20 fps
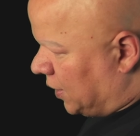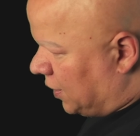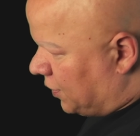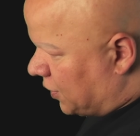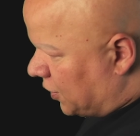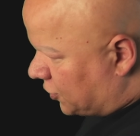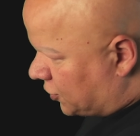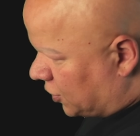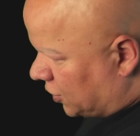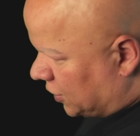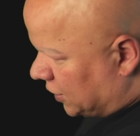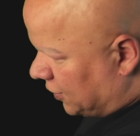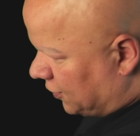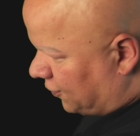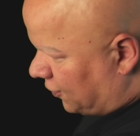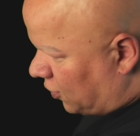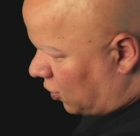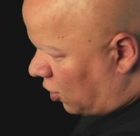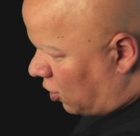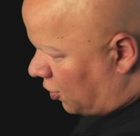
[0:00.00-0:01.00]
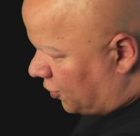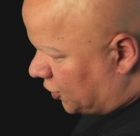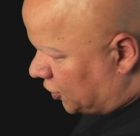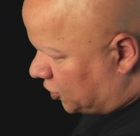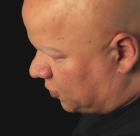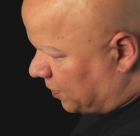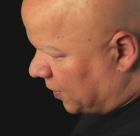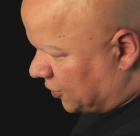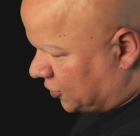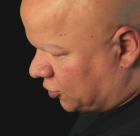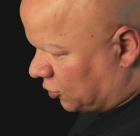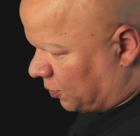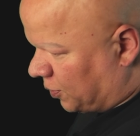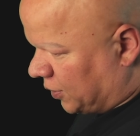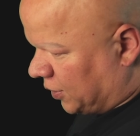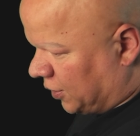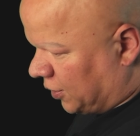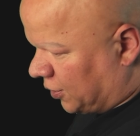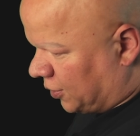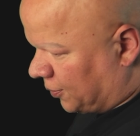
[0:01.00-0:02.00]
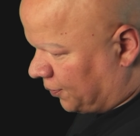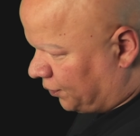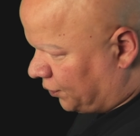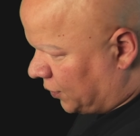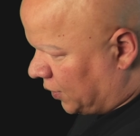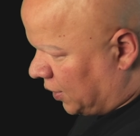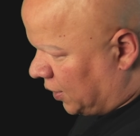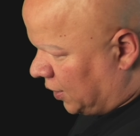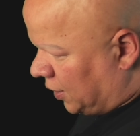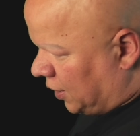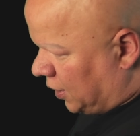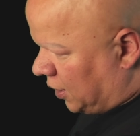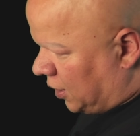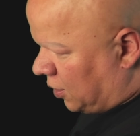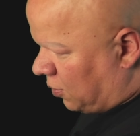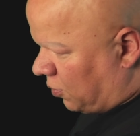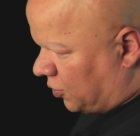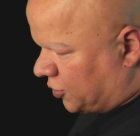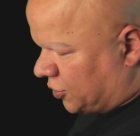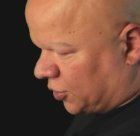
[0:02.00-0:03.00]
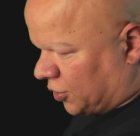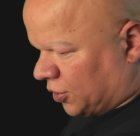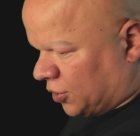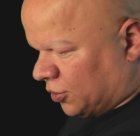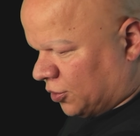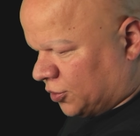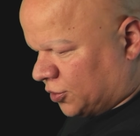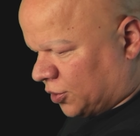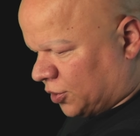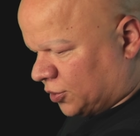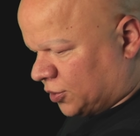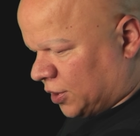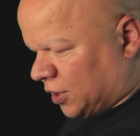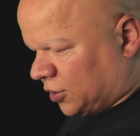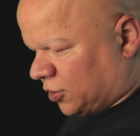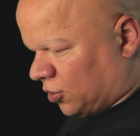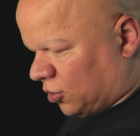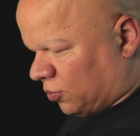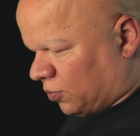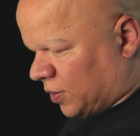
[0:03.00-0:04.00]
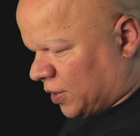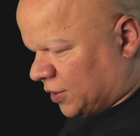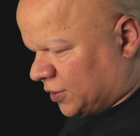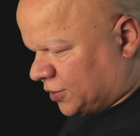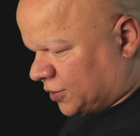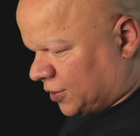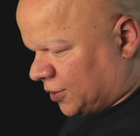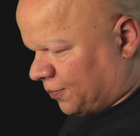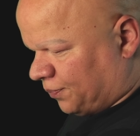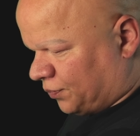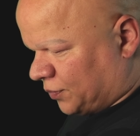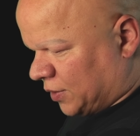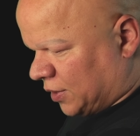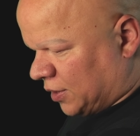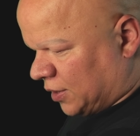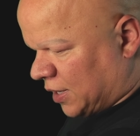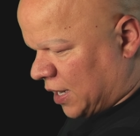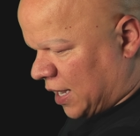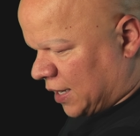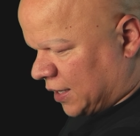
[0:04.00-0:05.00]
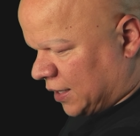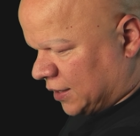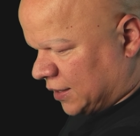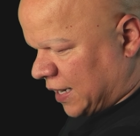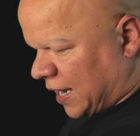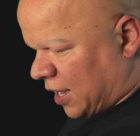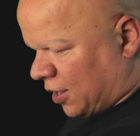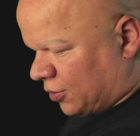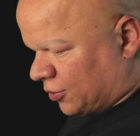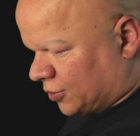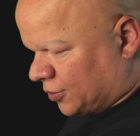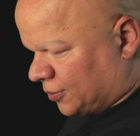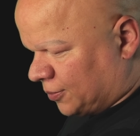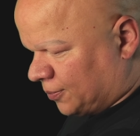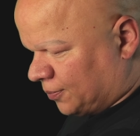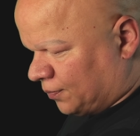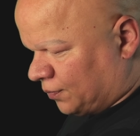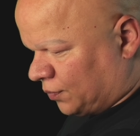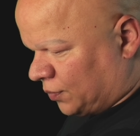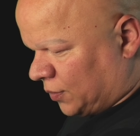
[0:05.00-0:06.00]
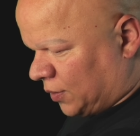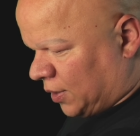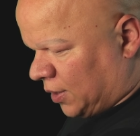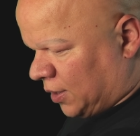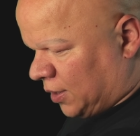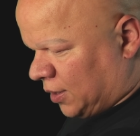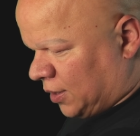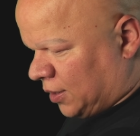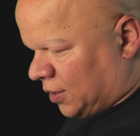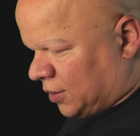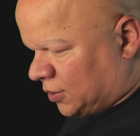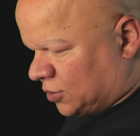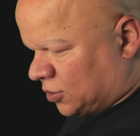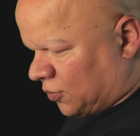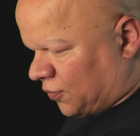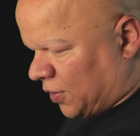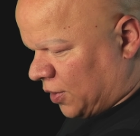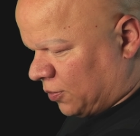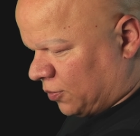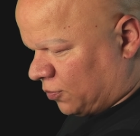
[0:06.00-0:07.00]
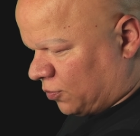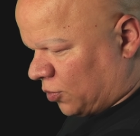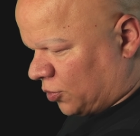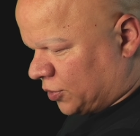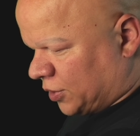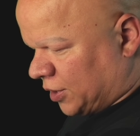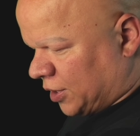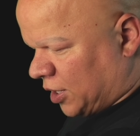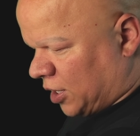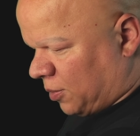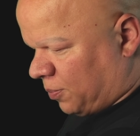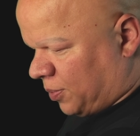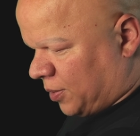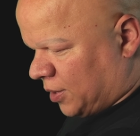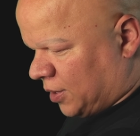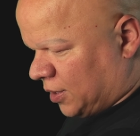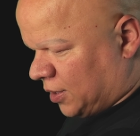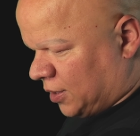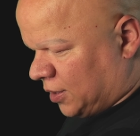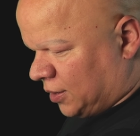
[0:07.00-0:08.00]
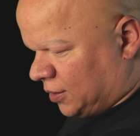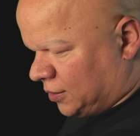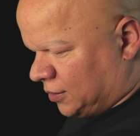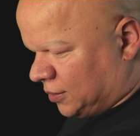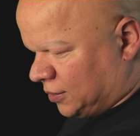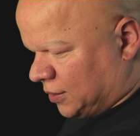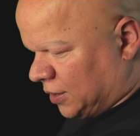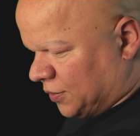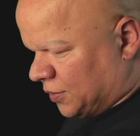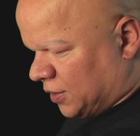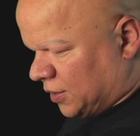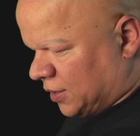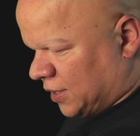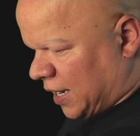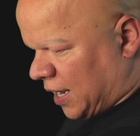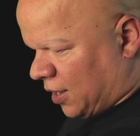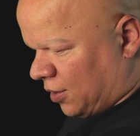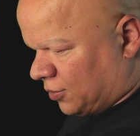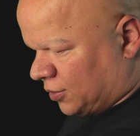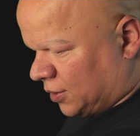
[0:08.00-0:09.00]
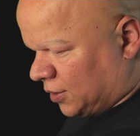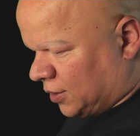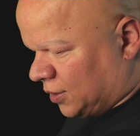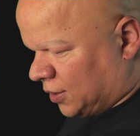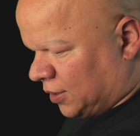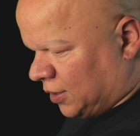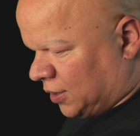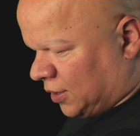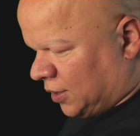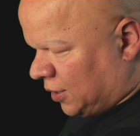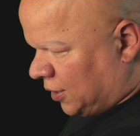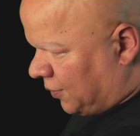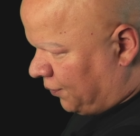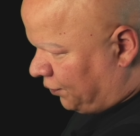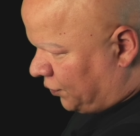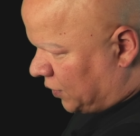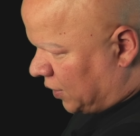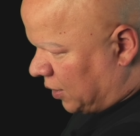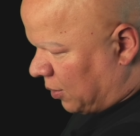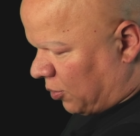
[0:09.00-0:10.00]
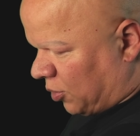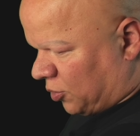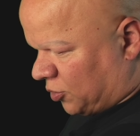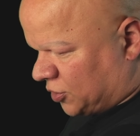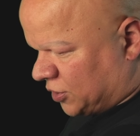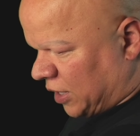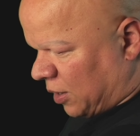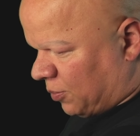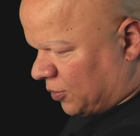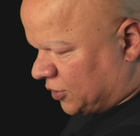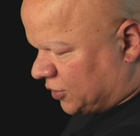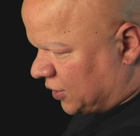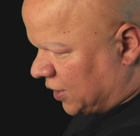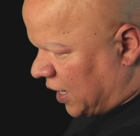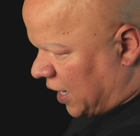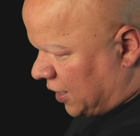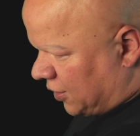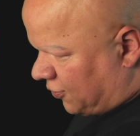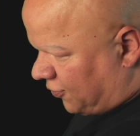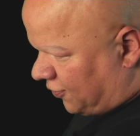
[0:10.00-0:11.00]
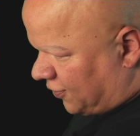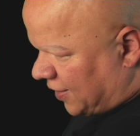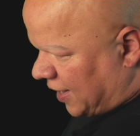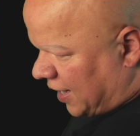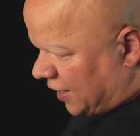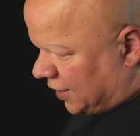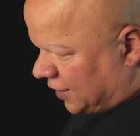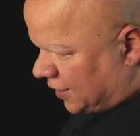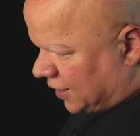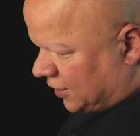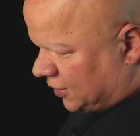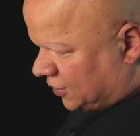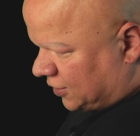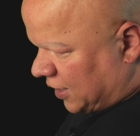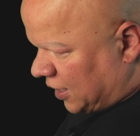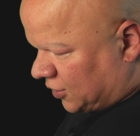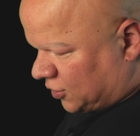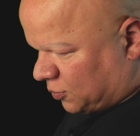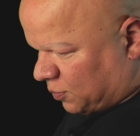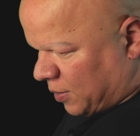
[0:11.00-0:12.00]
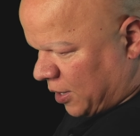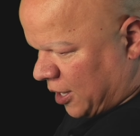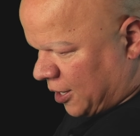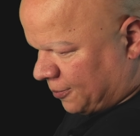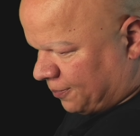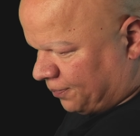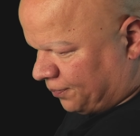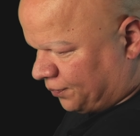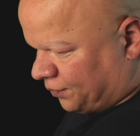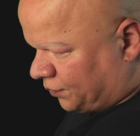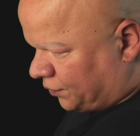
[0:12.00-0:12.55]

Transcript: And that's gonna leave all this space open here. What you're gonna do is you're gonna take your wrist and lock it down. So if I rotate up and then down, and I'm gonna sandwich that flat against that spot.